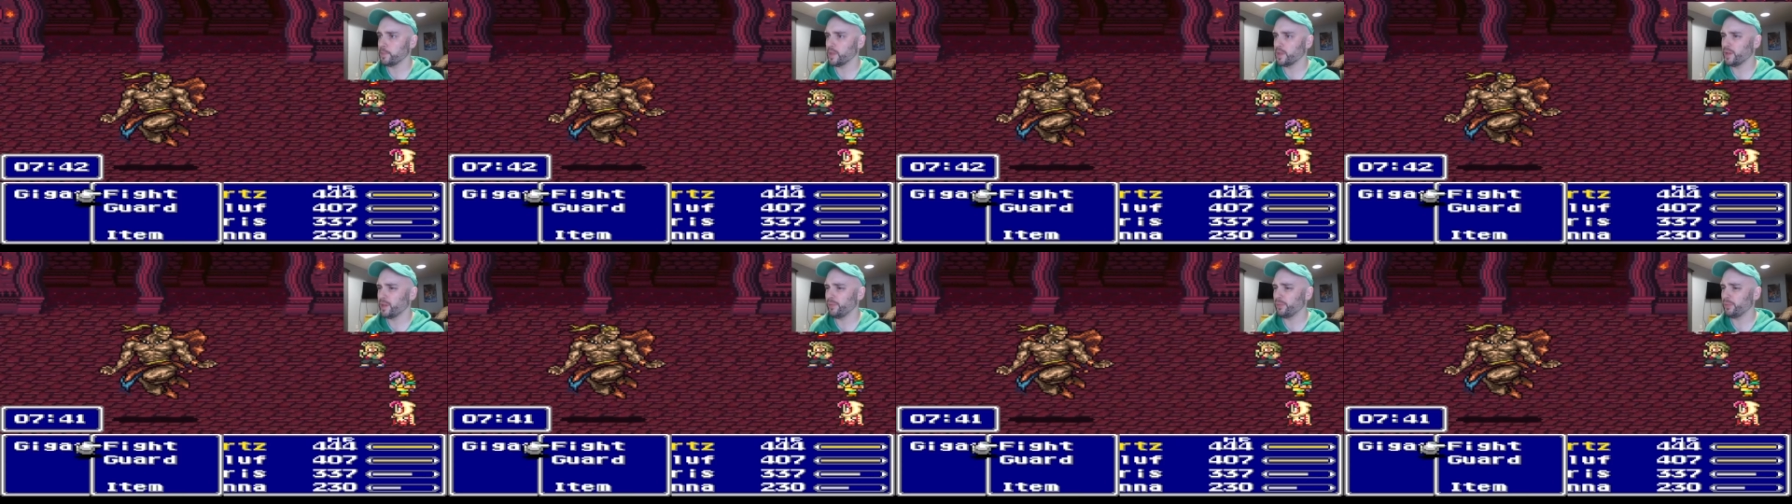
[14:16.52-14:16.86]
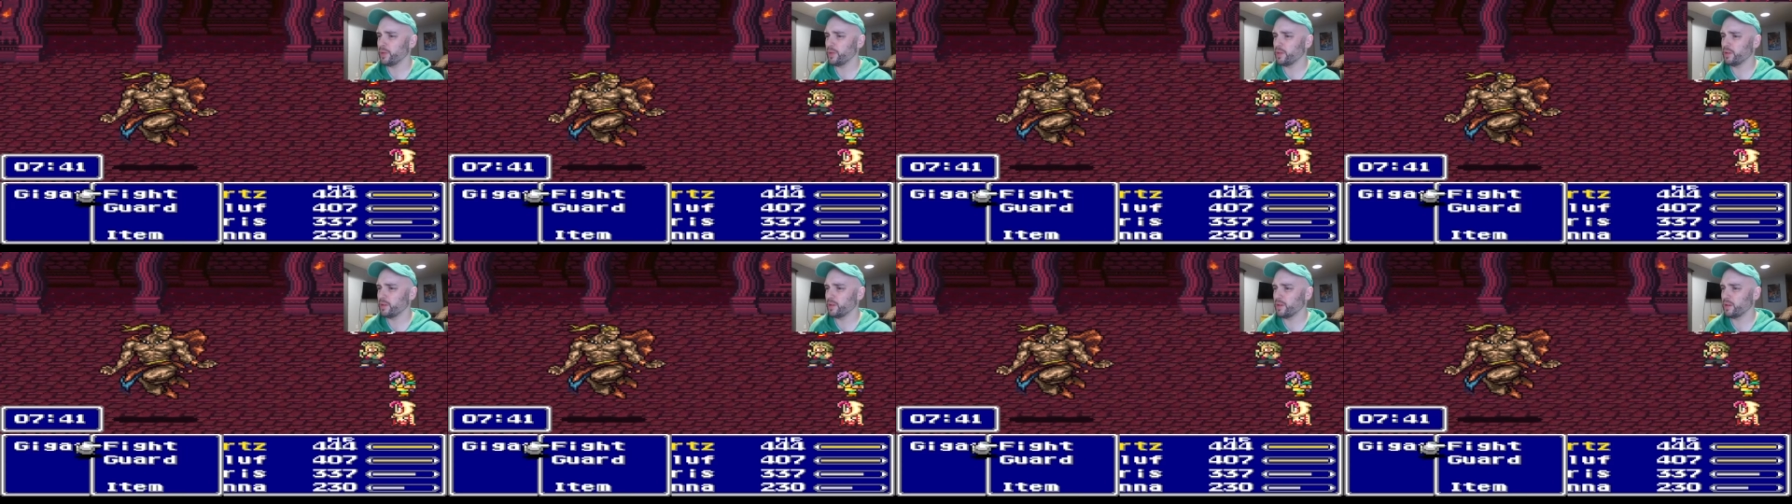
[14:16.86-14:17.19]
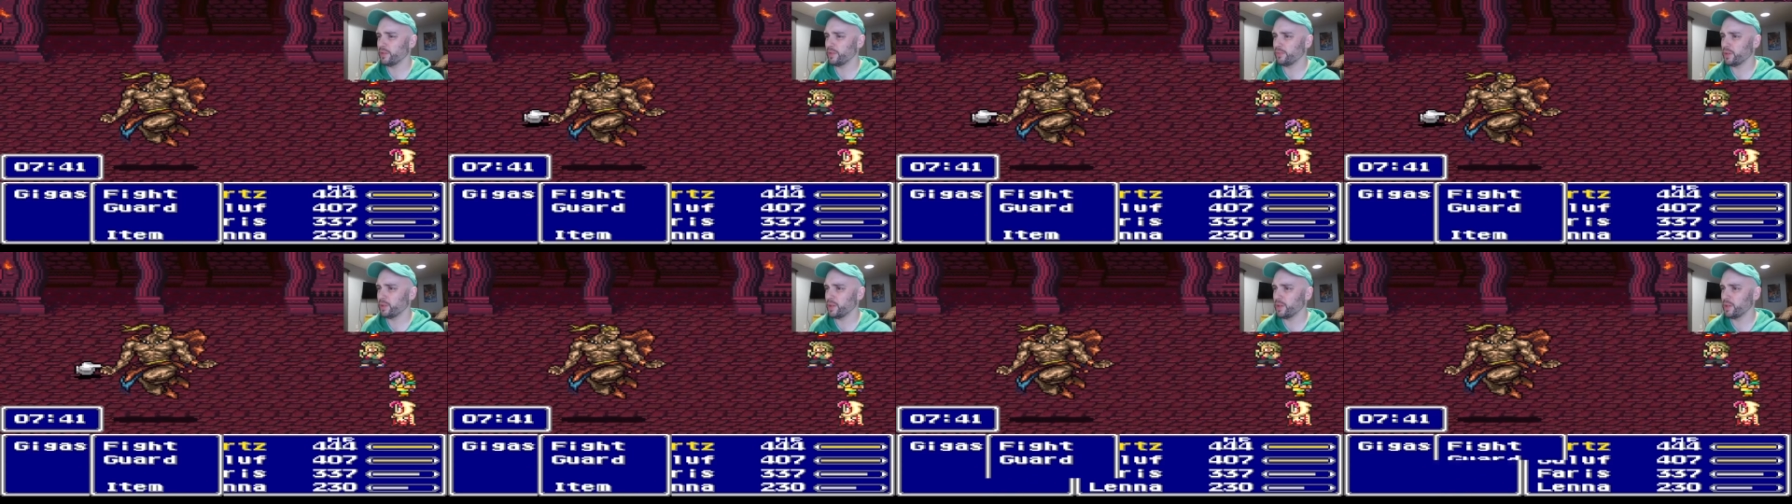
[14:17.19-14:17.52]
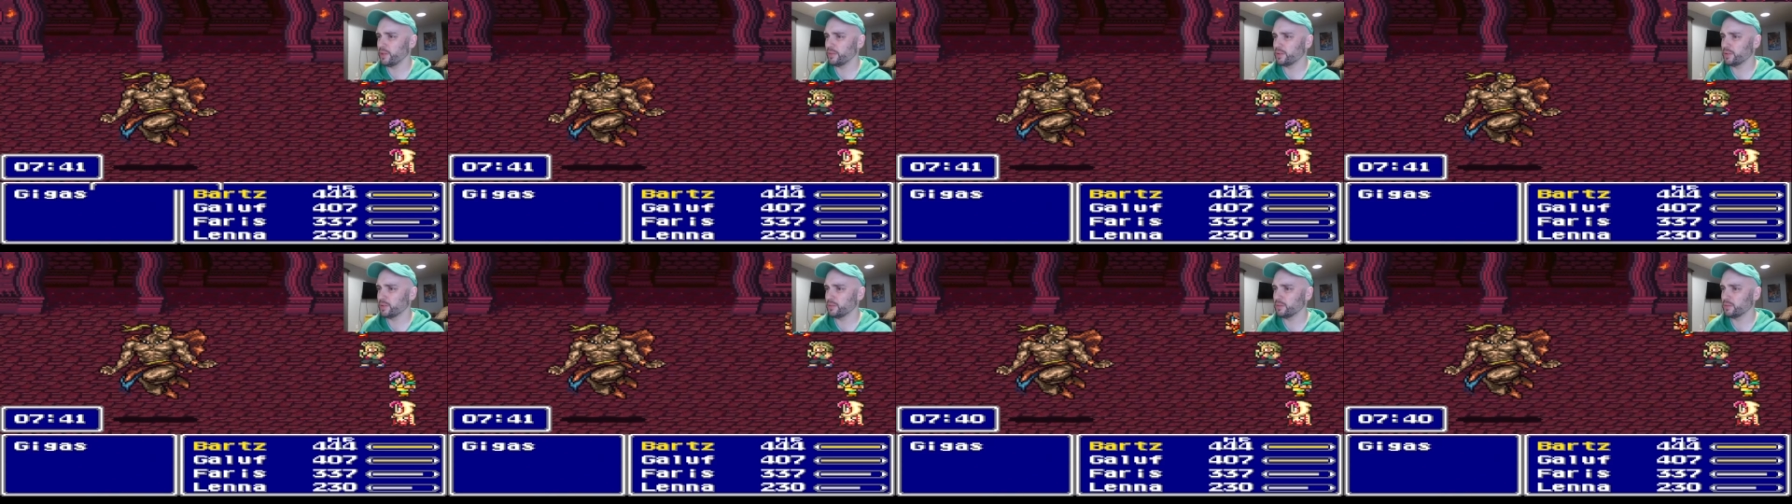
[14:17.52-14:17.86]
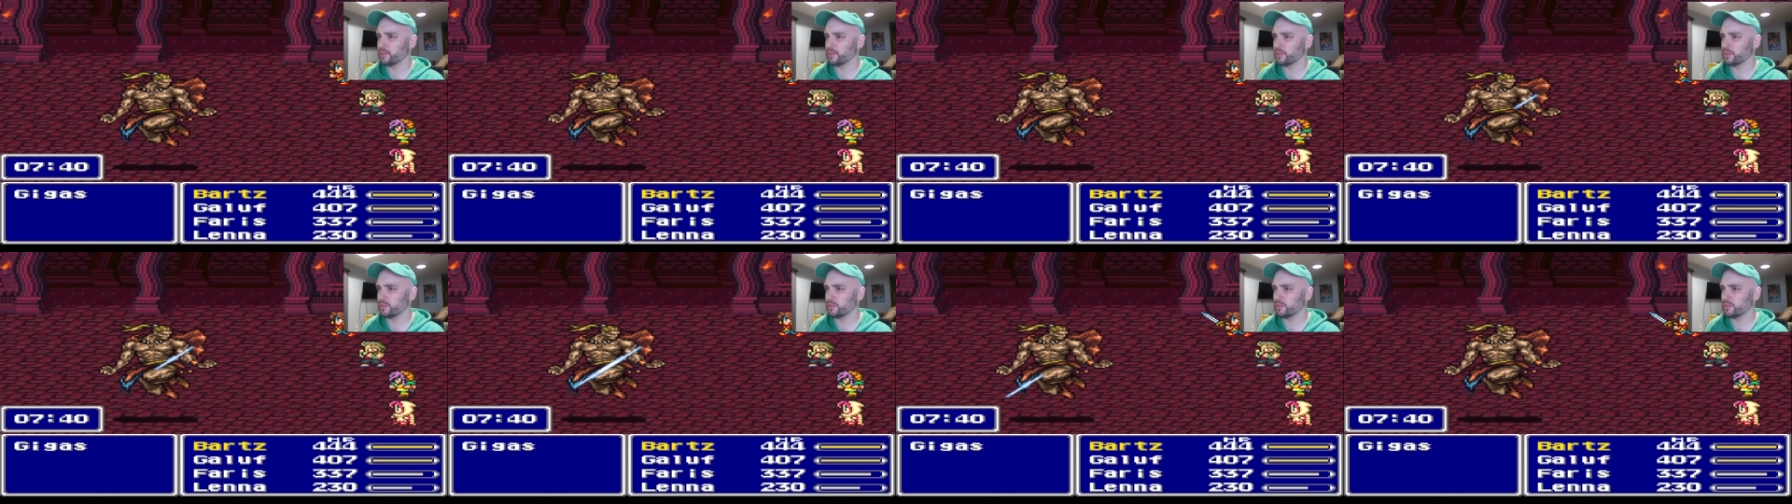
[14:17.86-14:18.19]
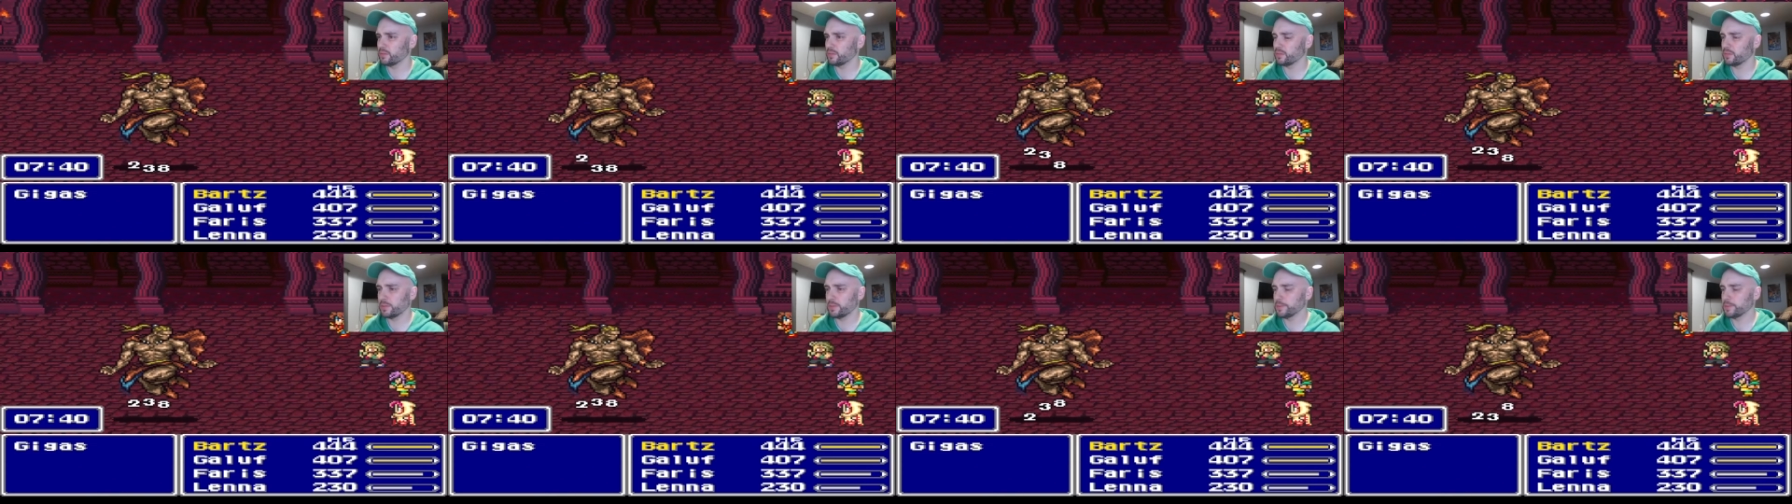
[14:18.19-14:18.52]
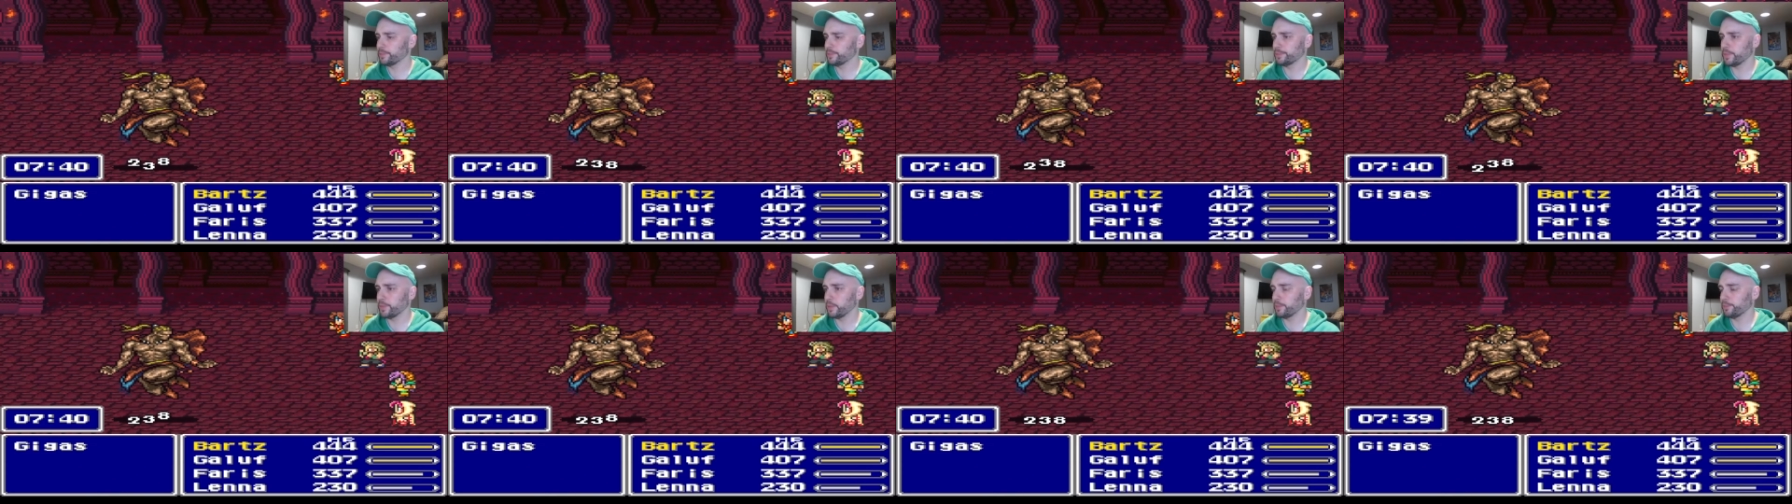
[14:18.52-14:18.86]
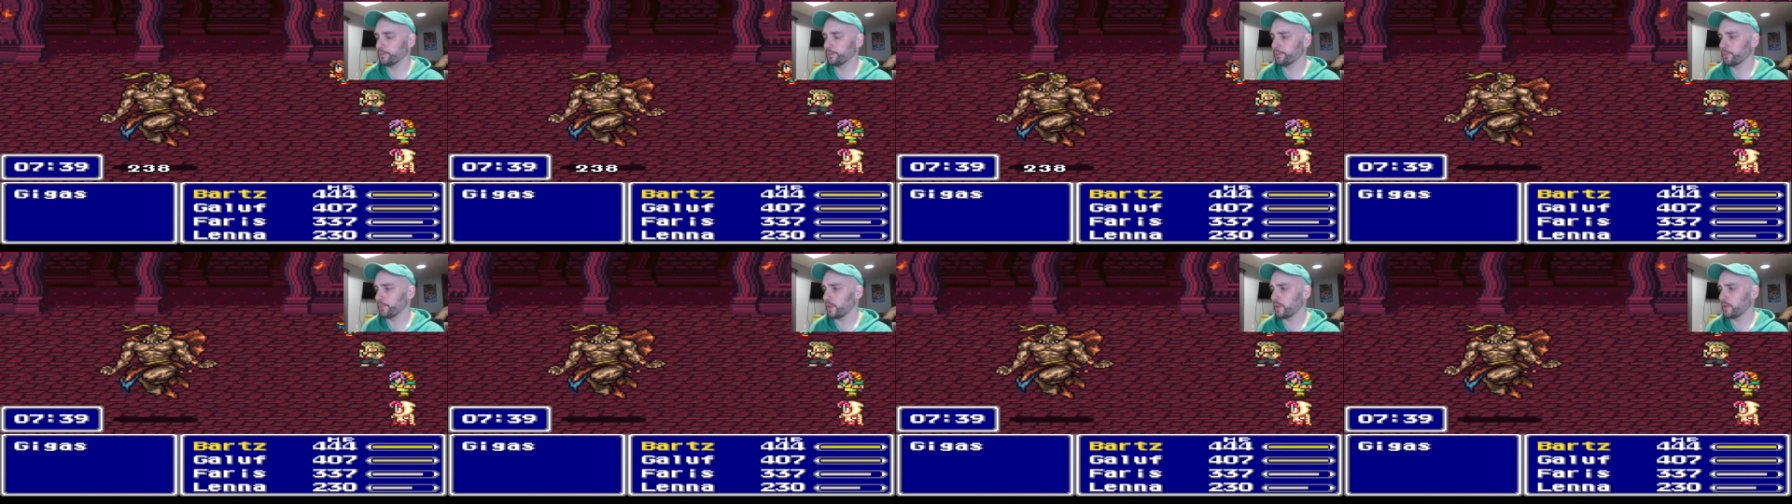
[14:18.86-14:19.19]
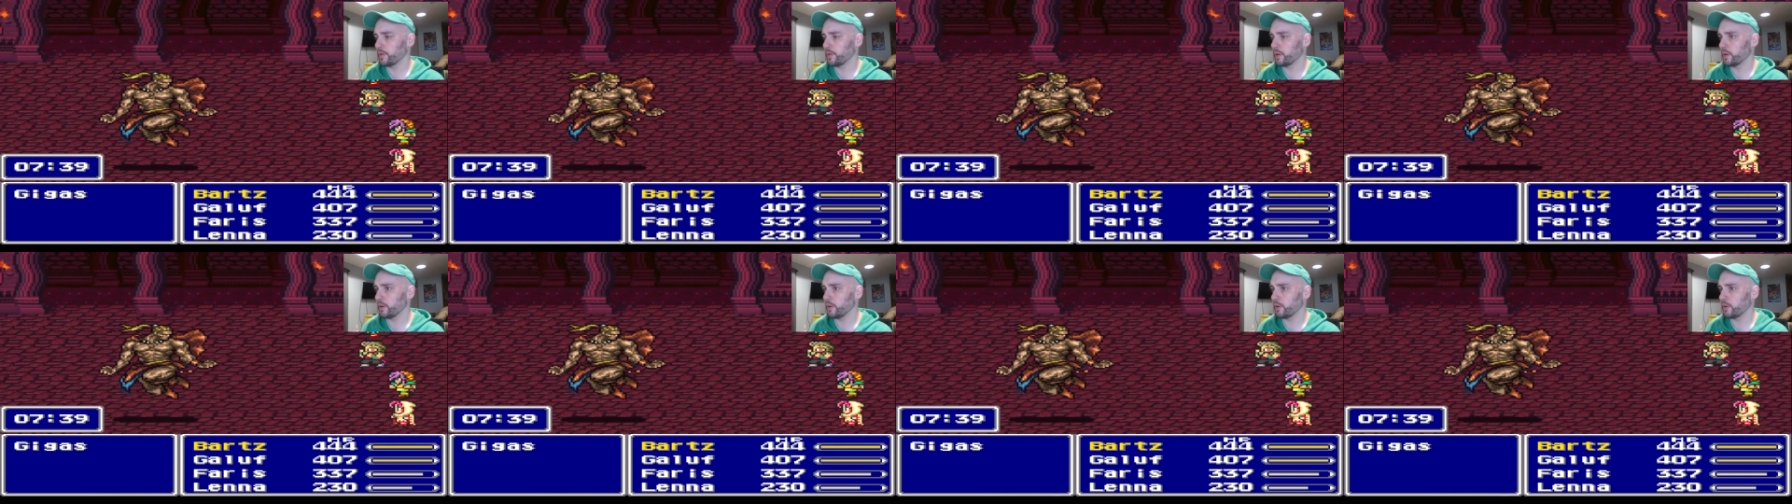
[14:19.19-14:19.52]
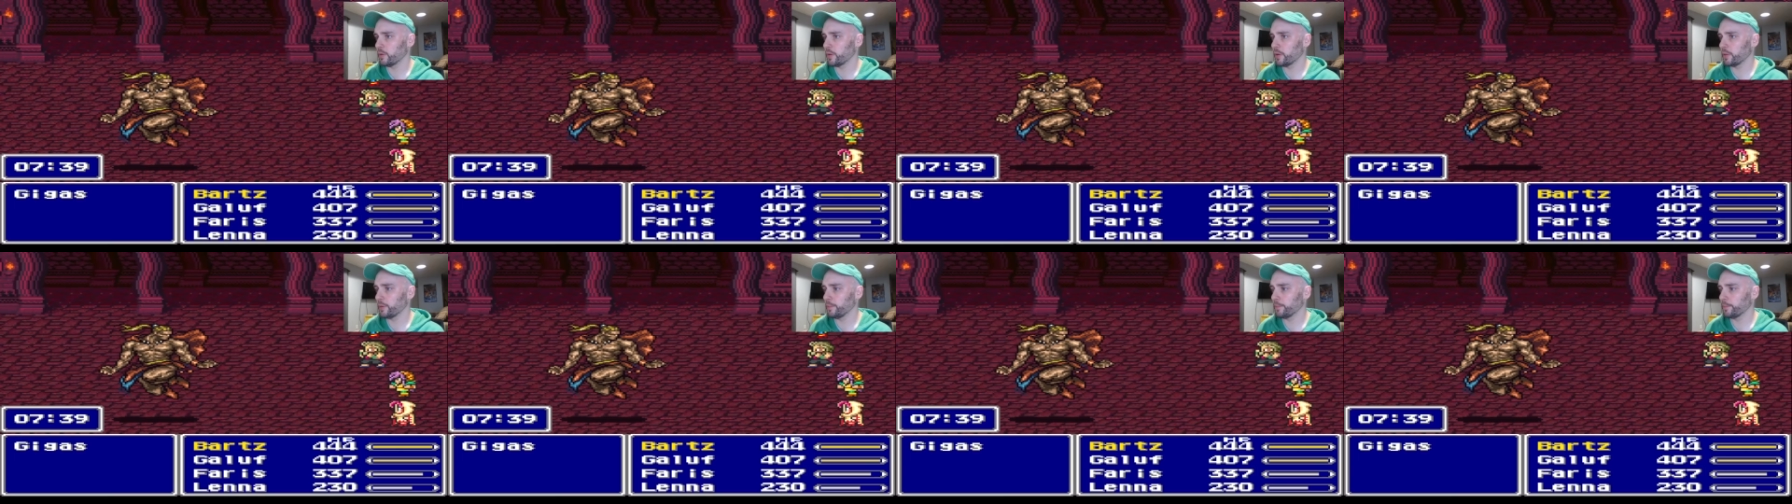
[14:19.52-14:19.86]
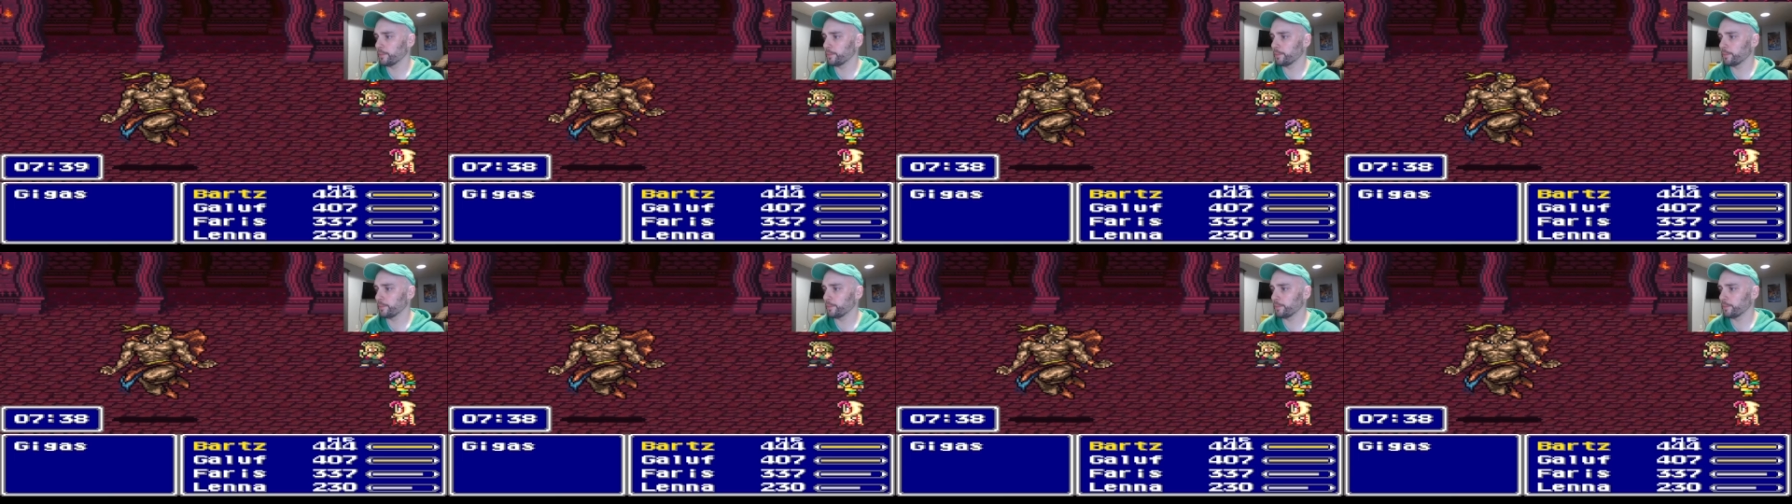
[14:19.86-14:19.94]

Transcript: Ifrit, did Ifrit have a... Neither here nor there.